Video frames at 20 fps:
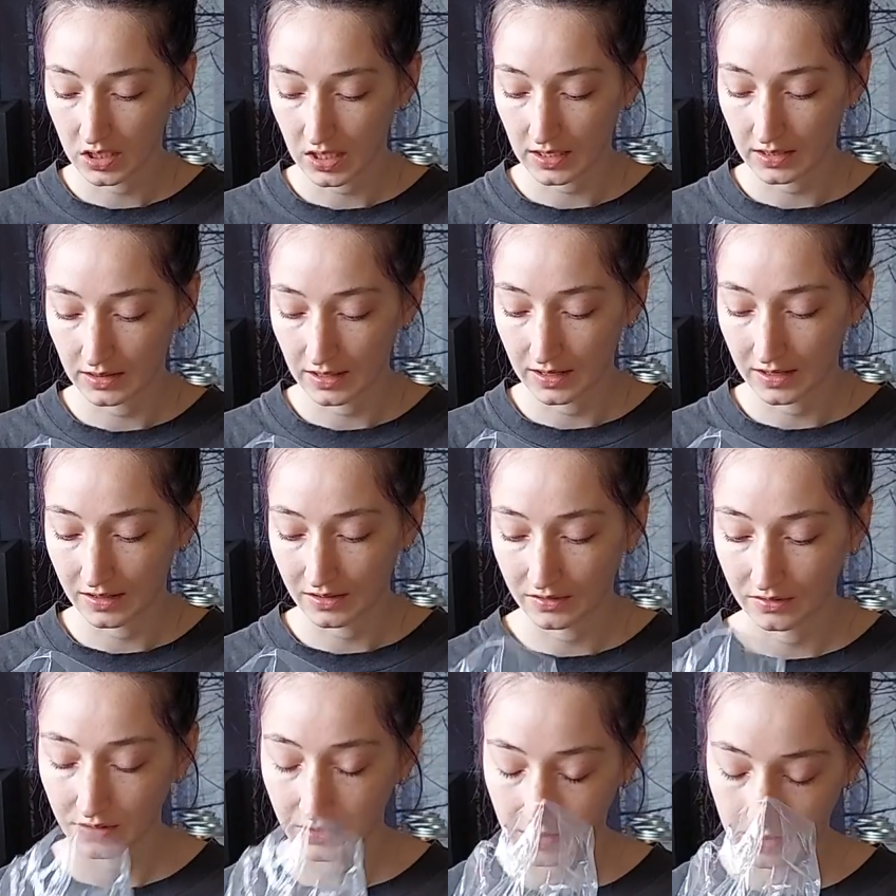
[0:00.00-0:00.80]
I
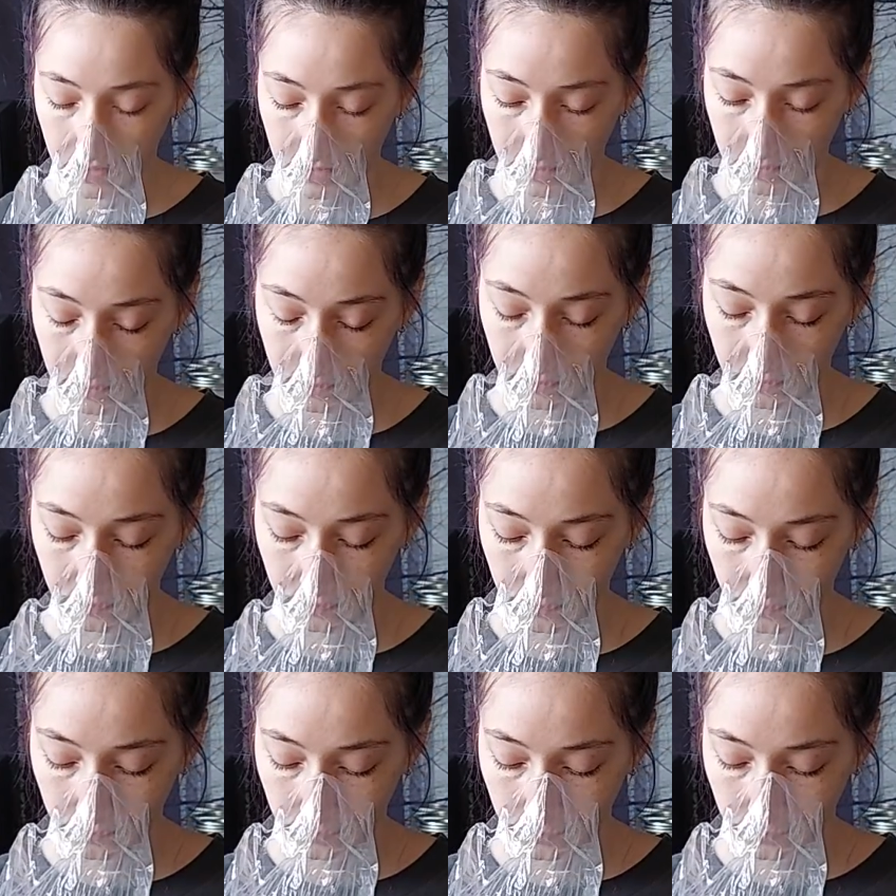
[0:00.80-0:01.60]
love.
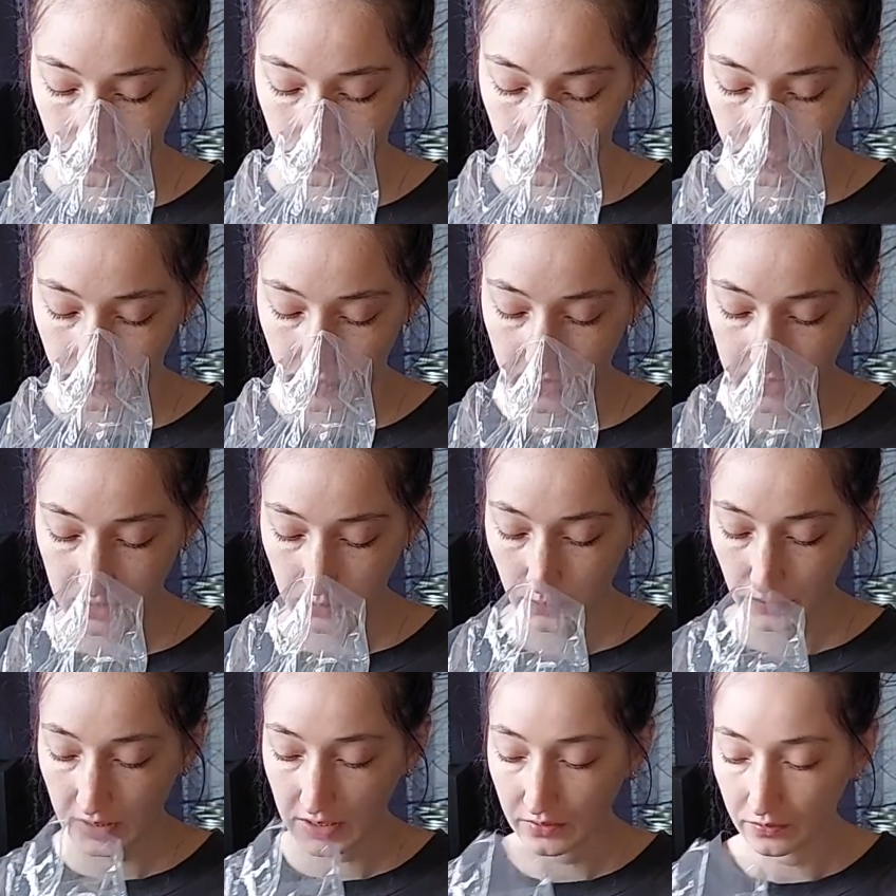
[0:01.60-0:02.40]
It was
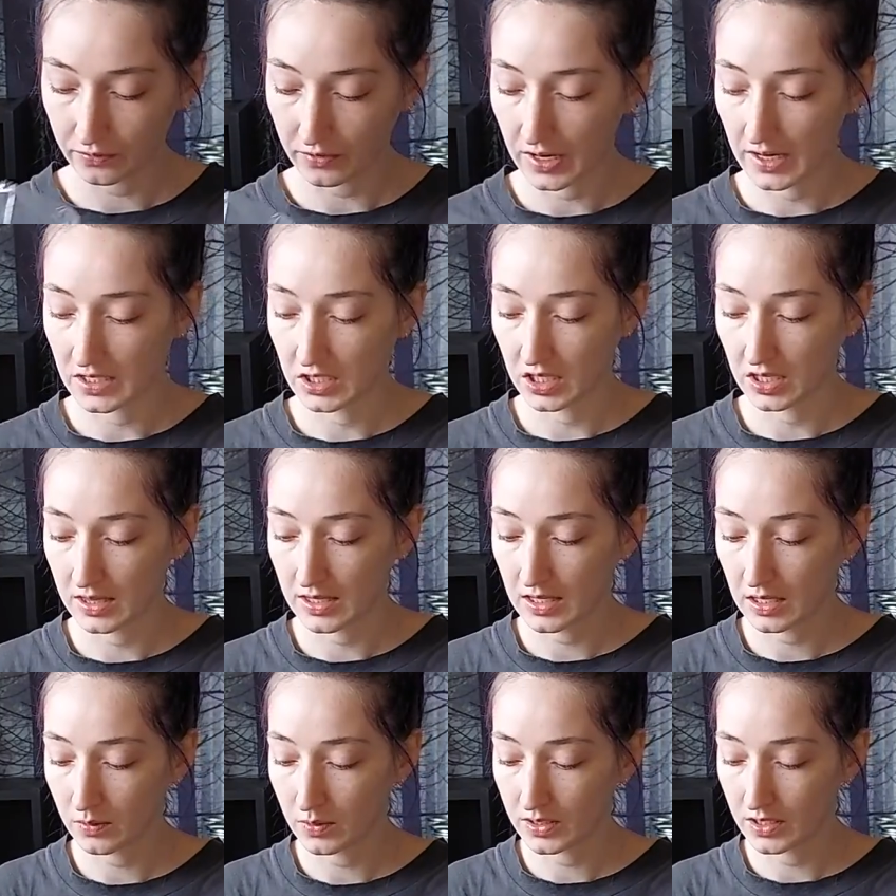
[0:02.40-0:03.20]
pretty fresh. I
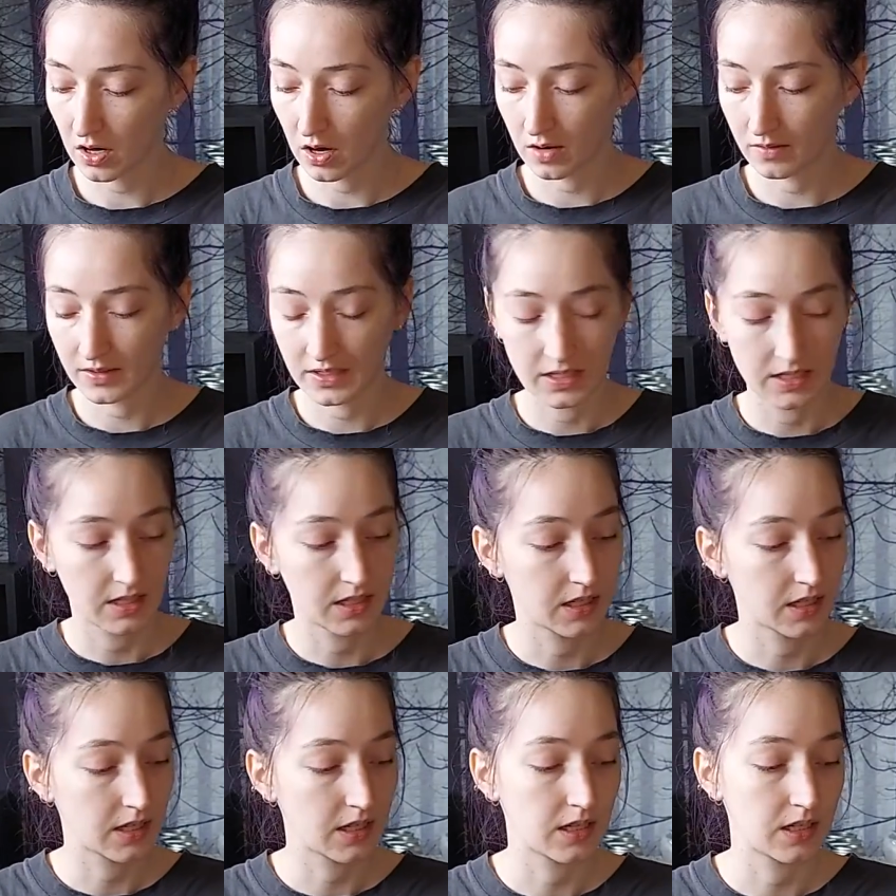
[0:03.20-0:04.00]
think it was
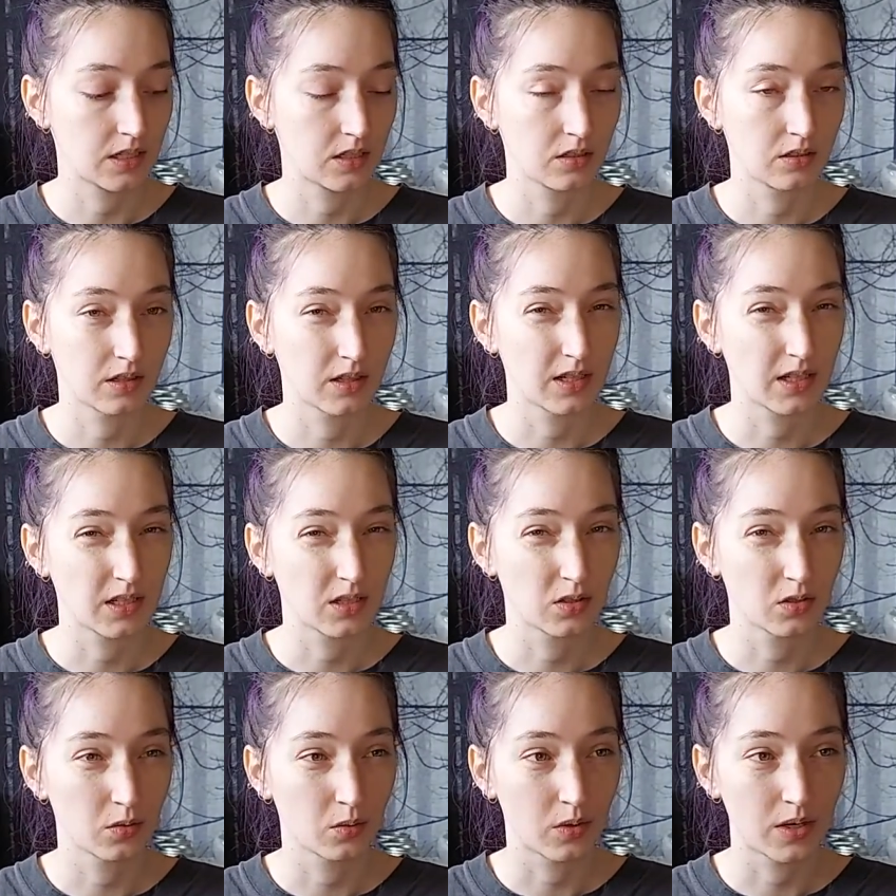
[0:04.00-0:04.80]
harvested in like
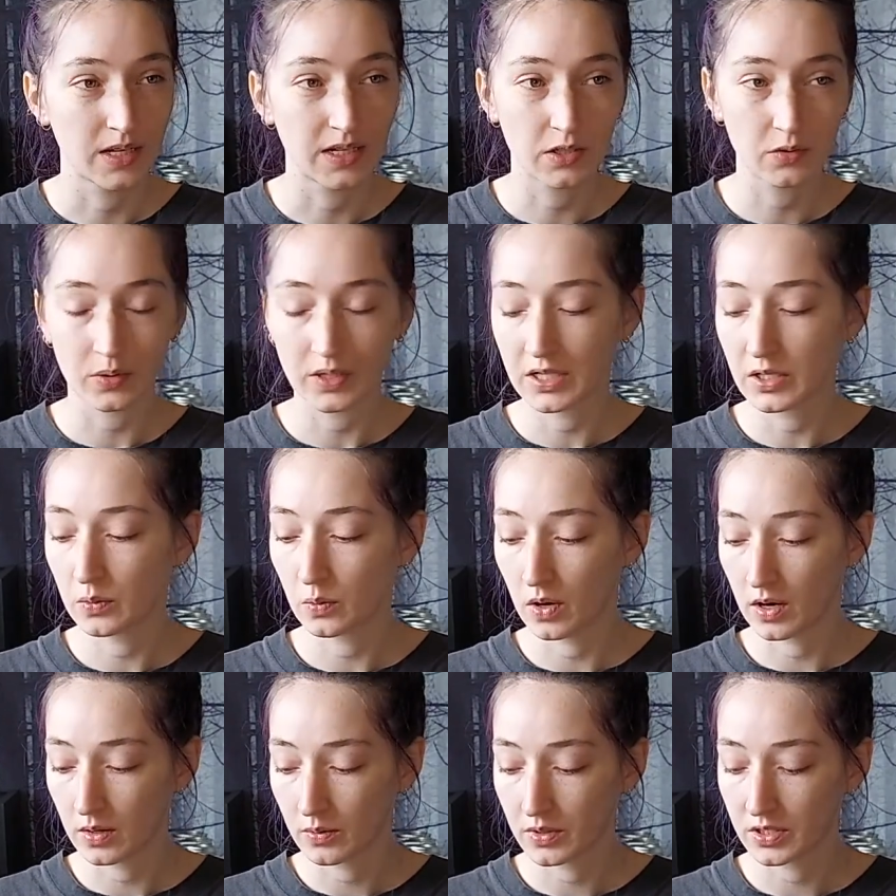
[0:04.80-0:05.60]

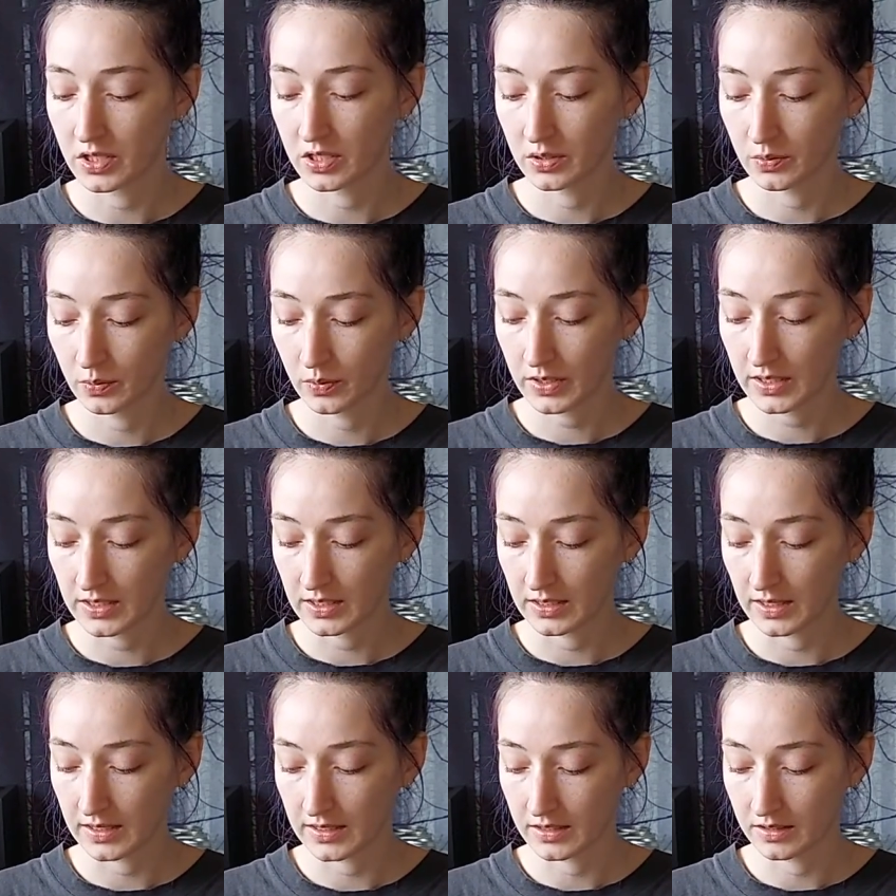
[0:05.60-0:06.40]
2021, which is pretty
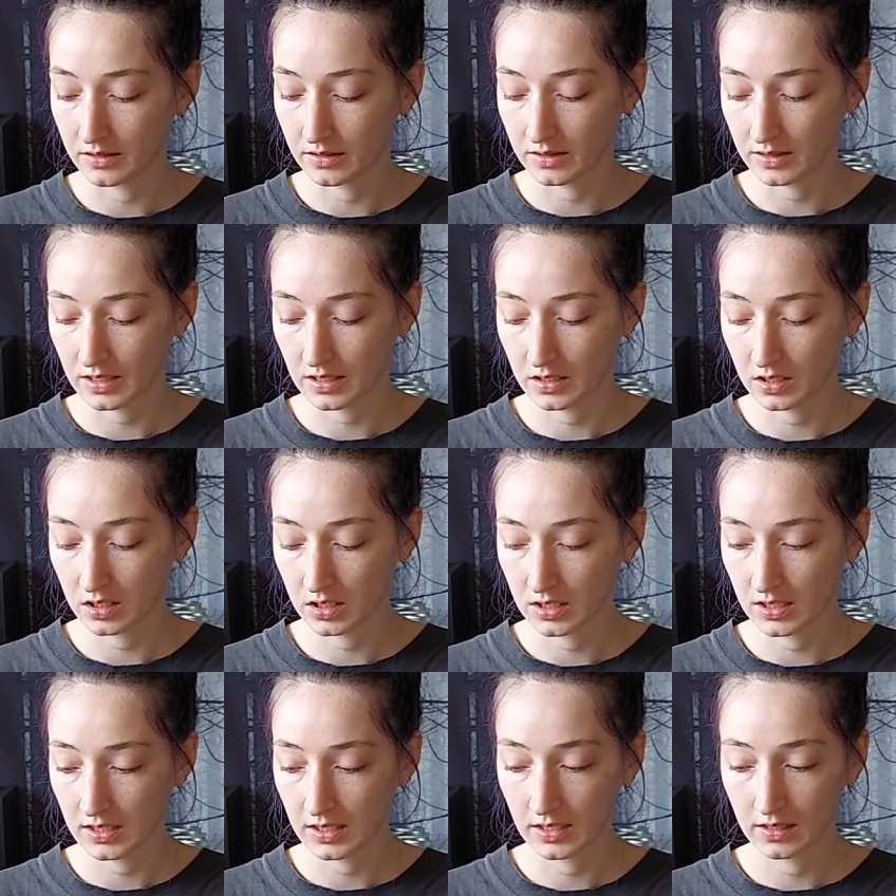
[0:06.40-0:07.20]
nice. So it's like
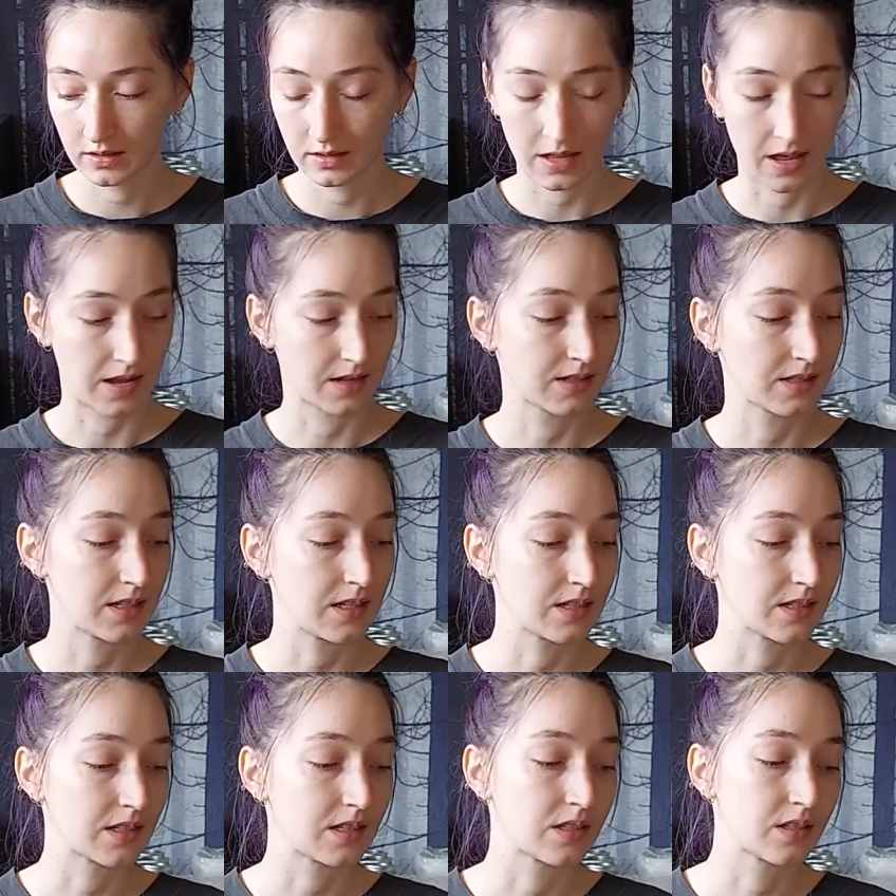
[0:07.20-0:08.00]
just like last
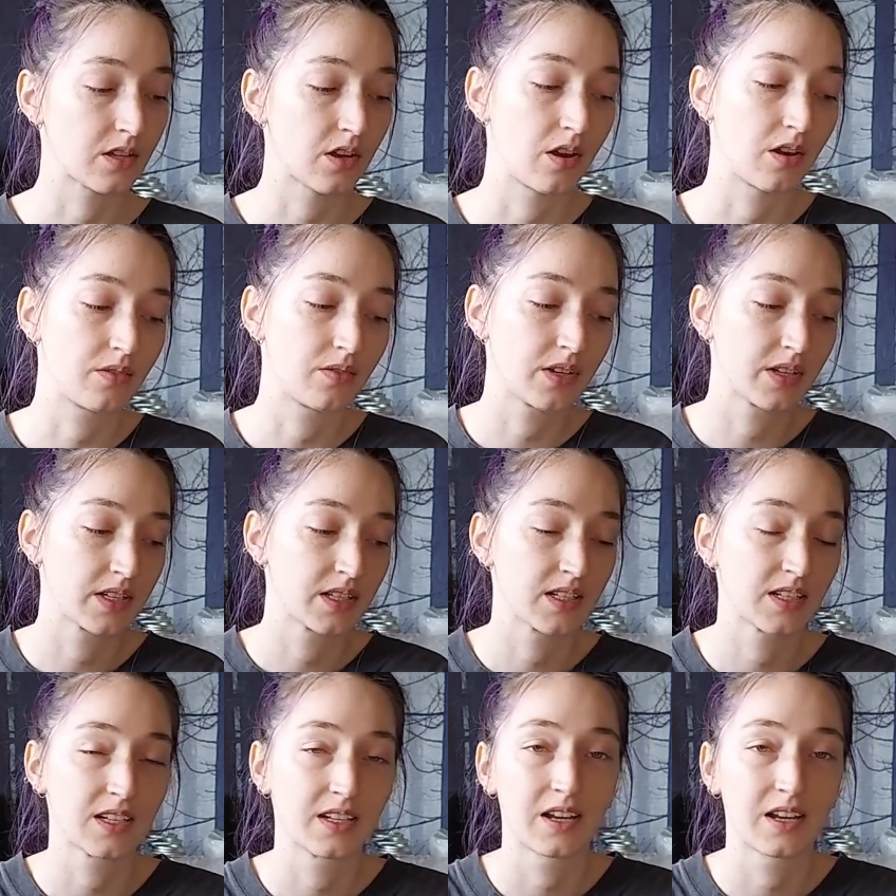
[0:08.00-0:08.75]
season's harvest.